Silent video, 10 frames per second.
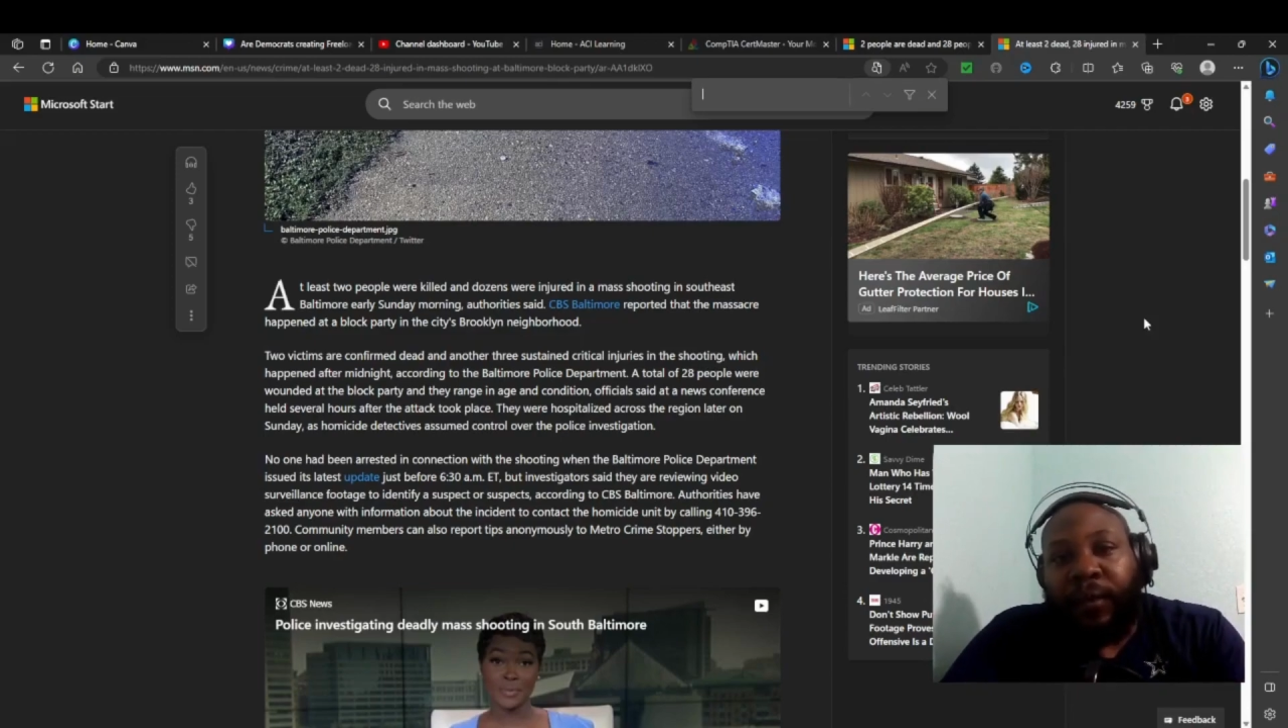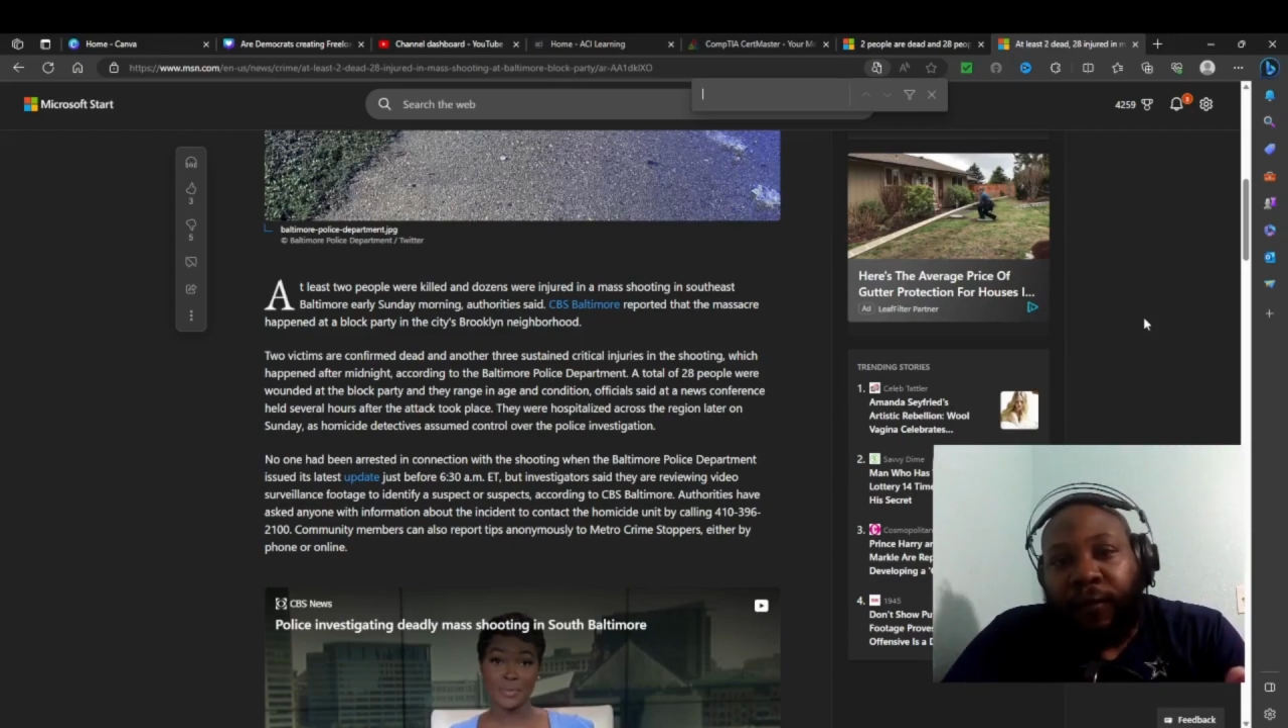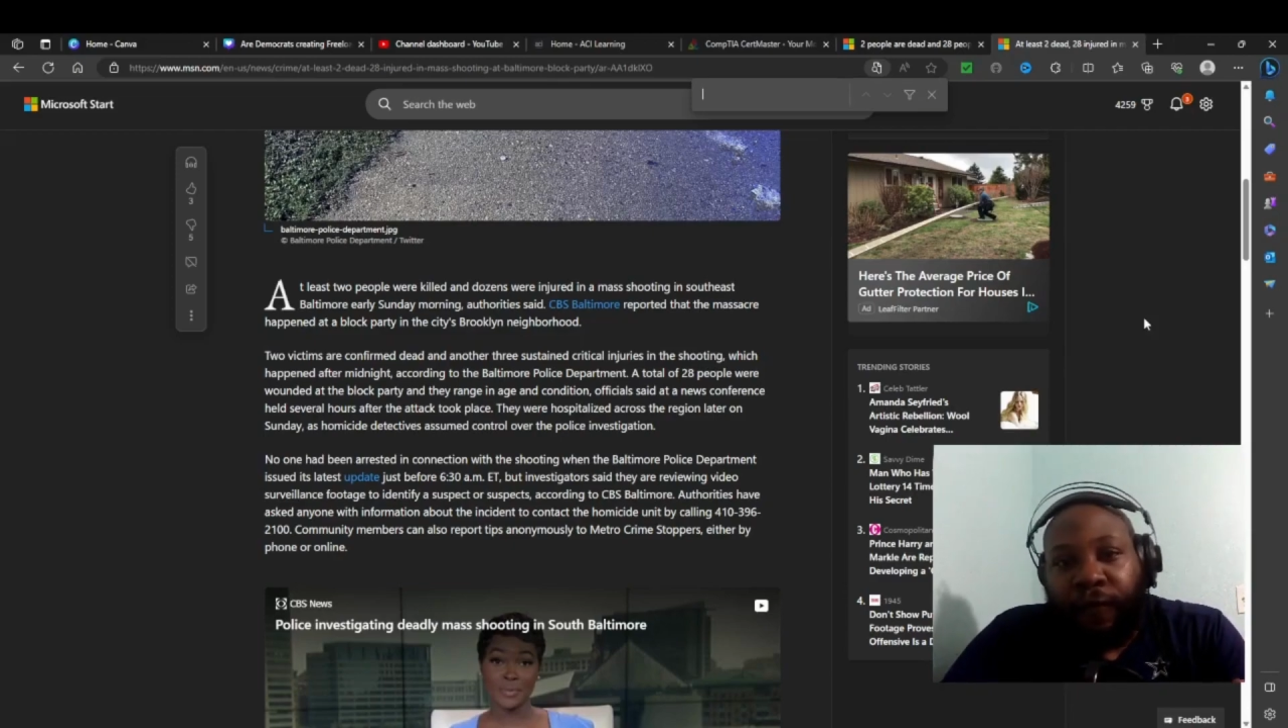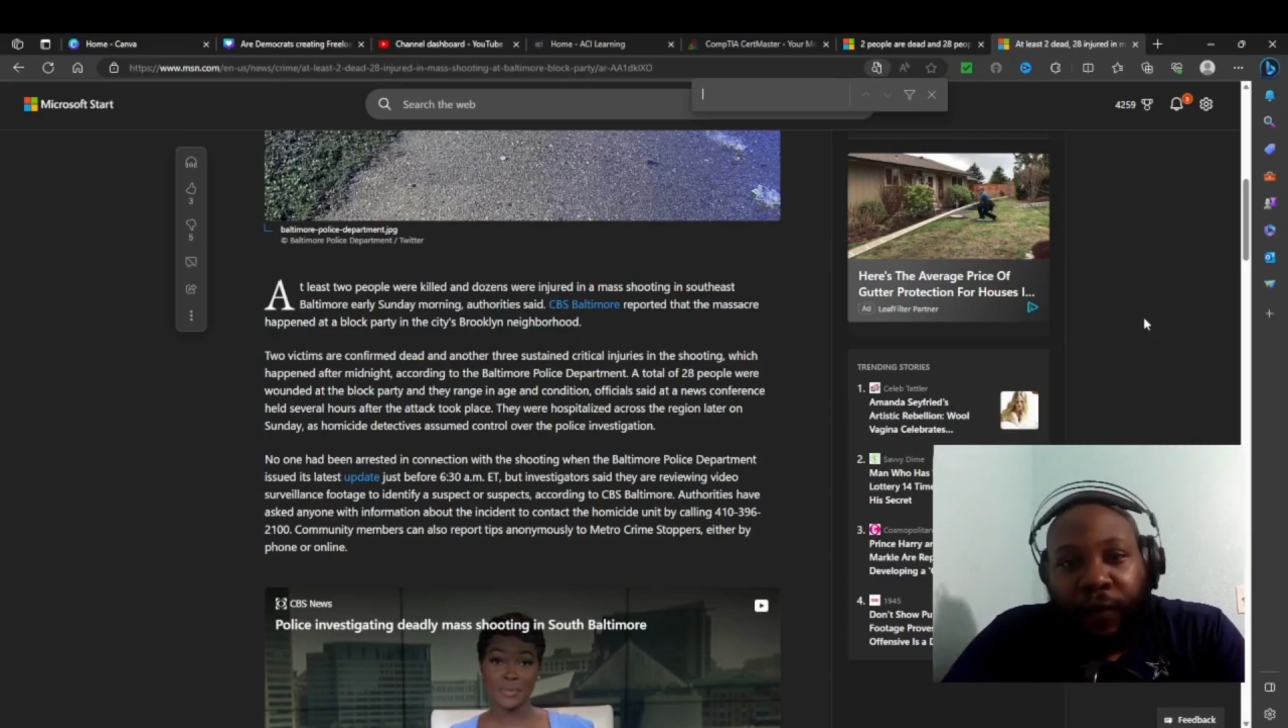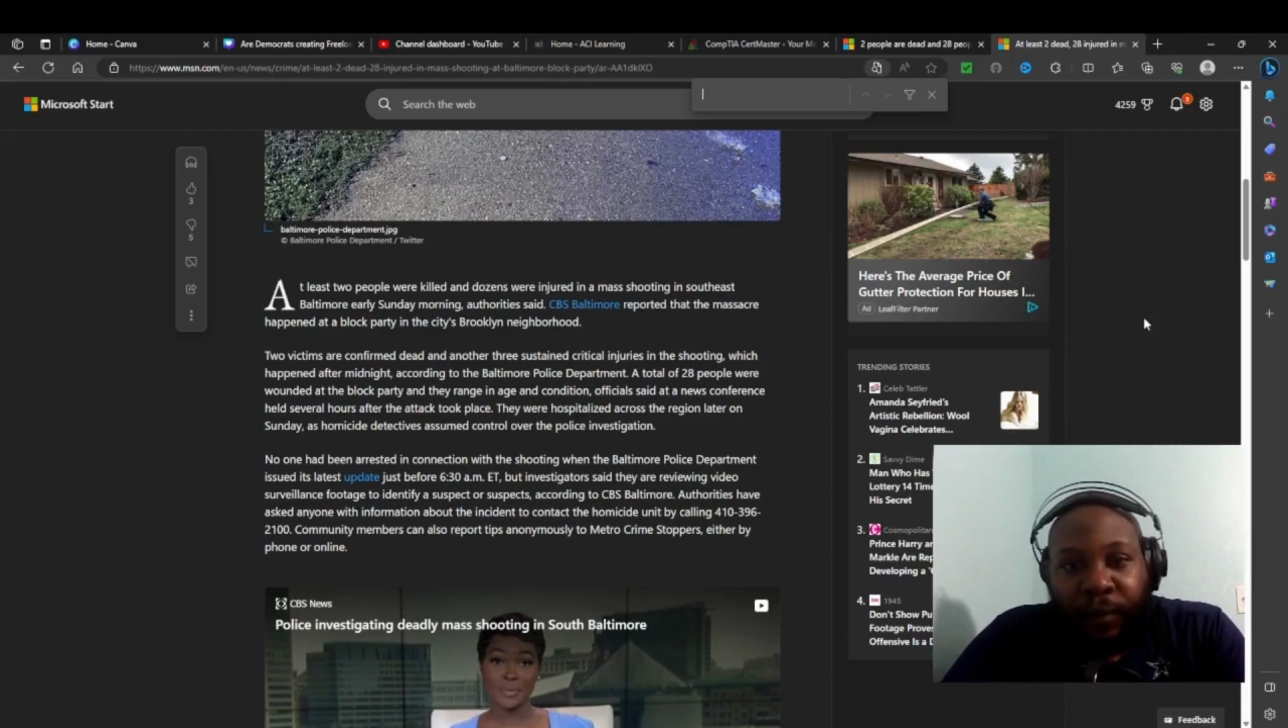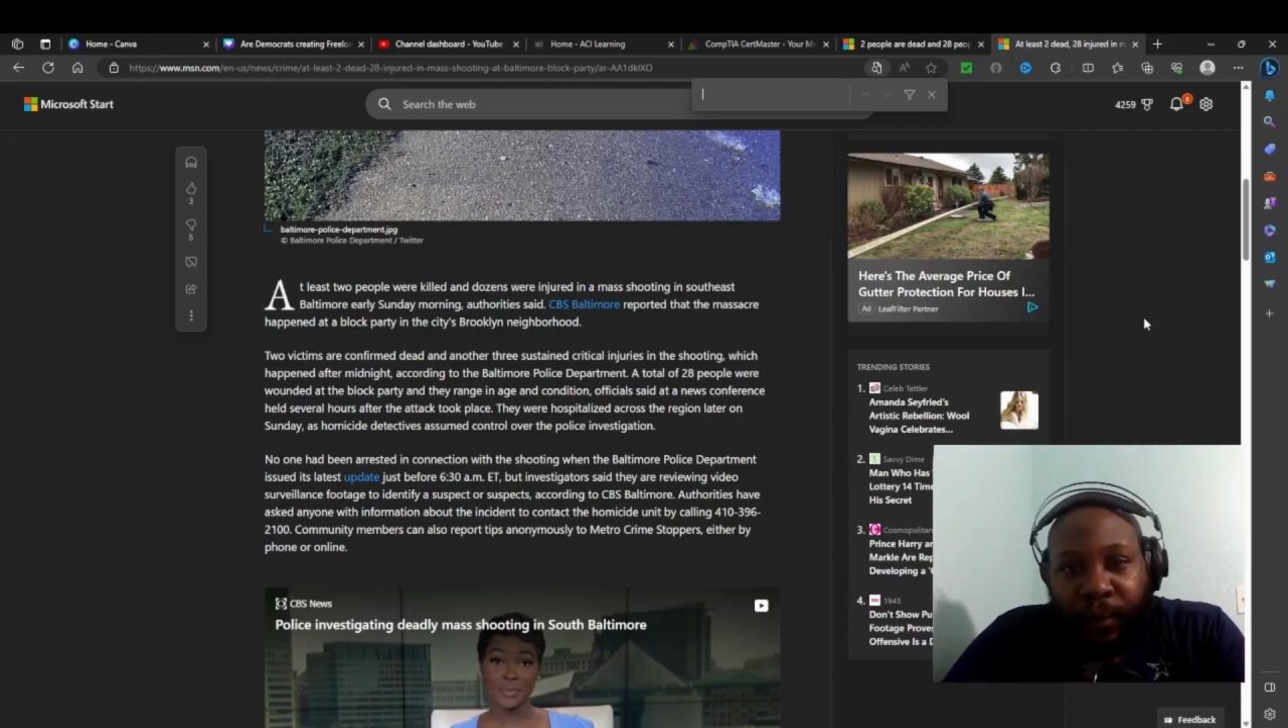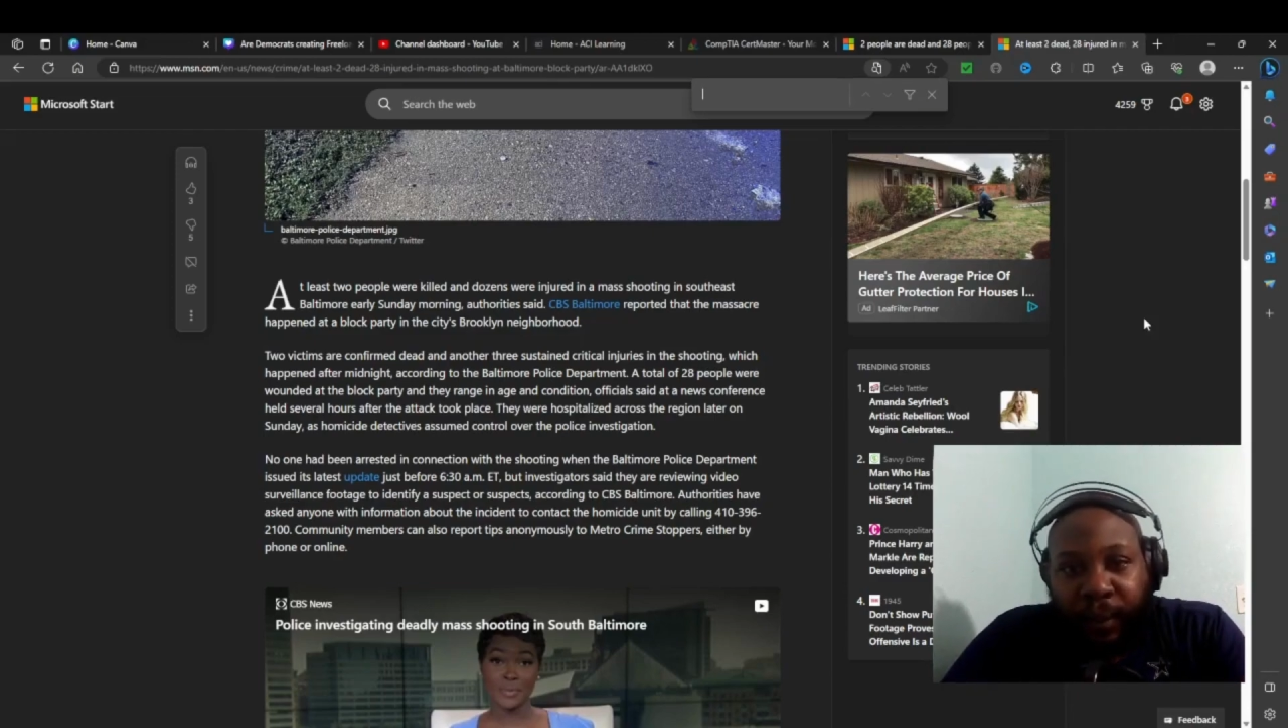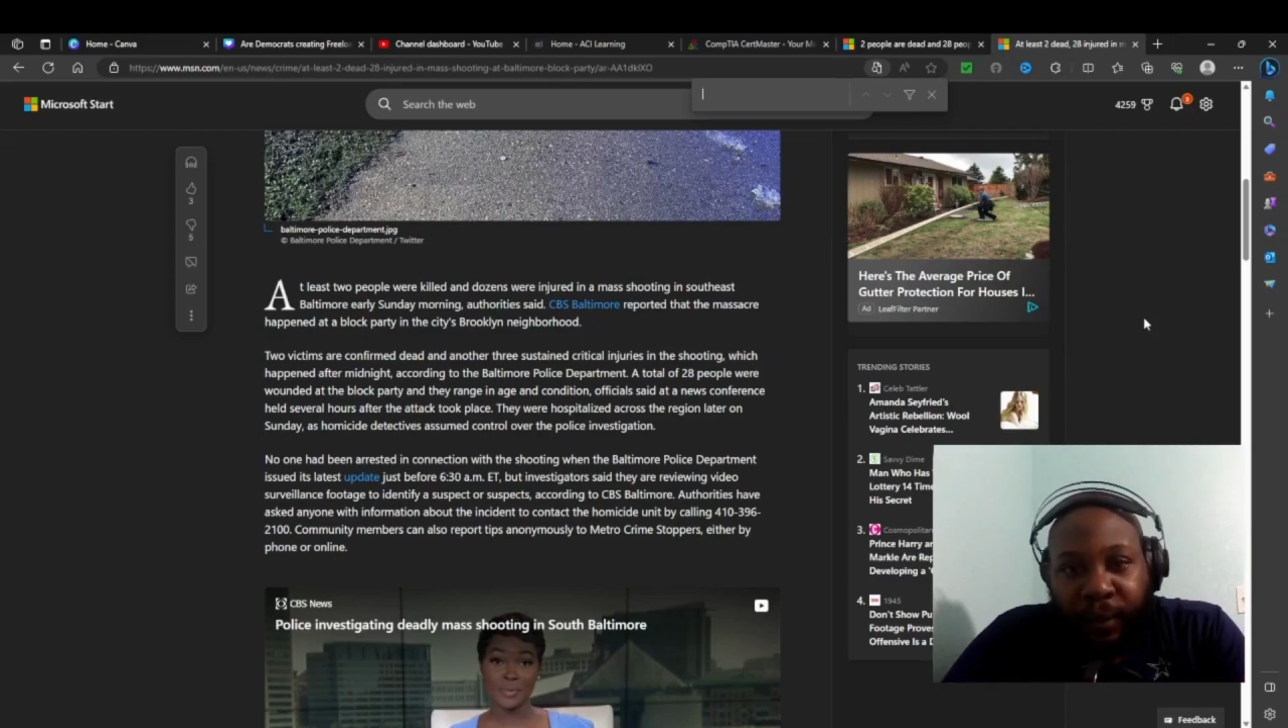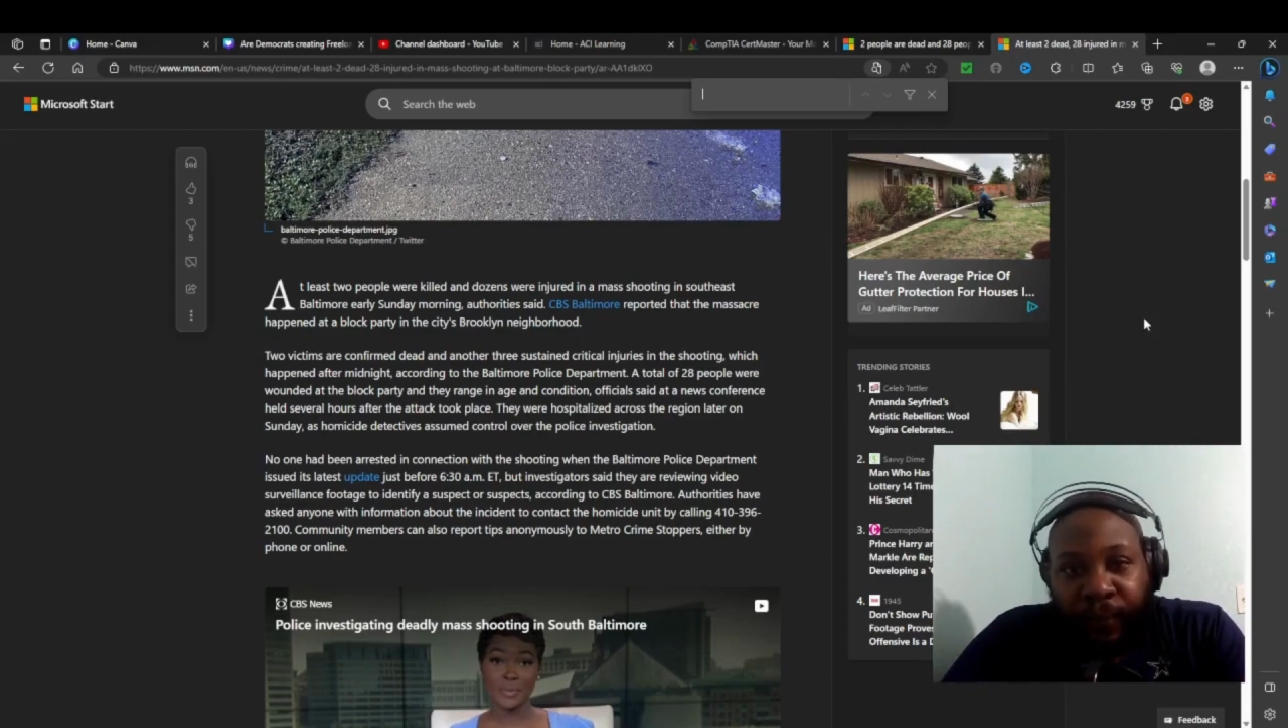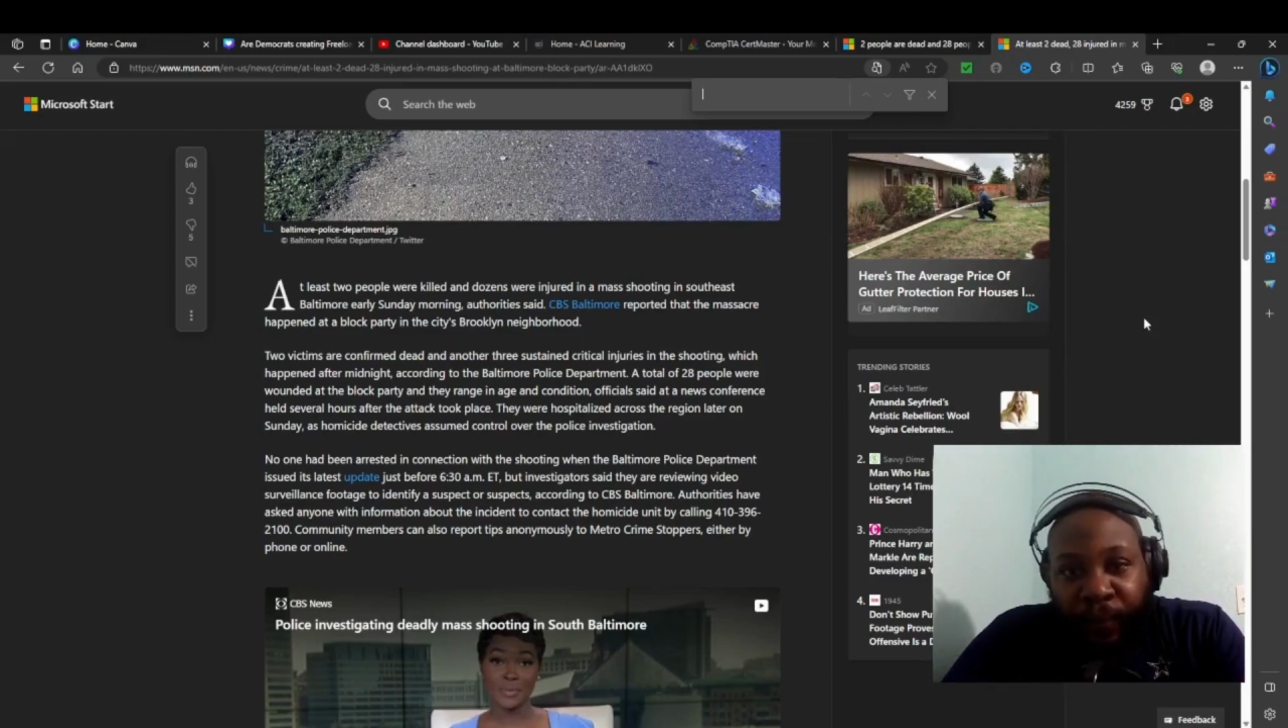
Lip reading: in the first place.